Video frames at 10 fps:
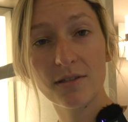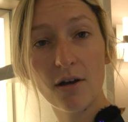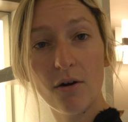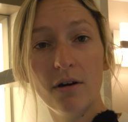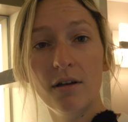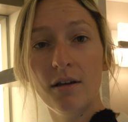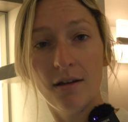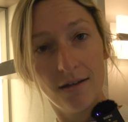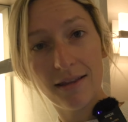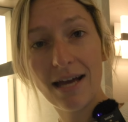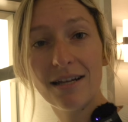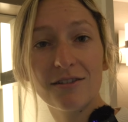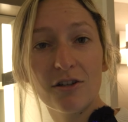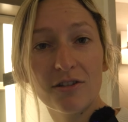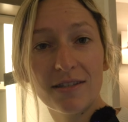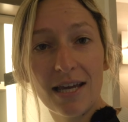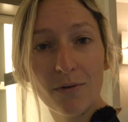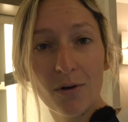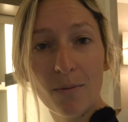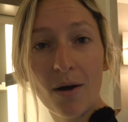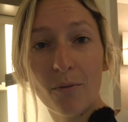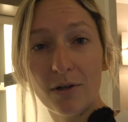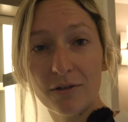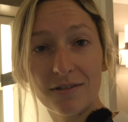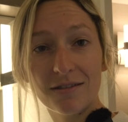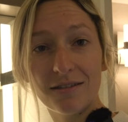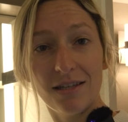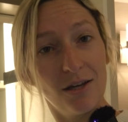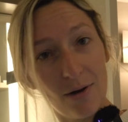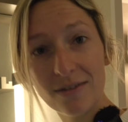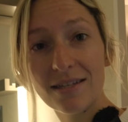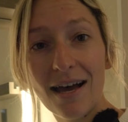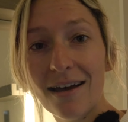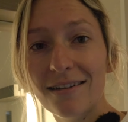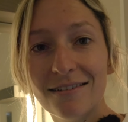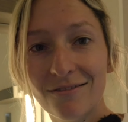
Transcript: So that is our stateroom. We'll see you outside.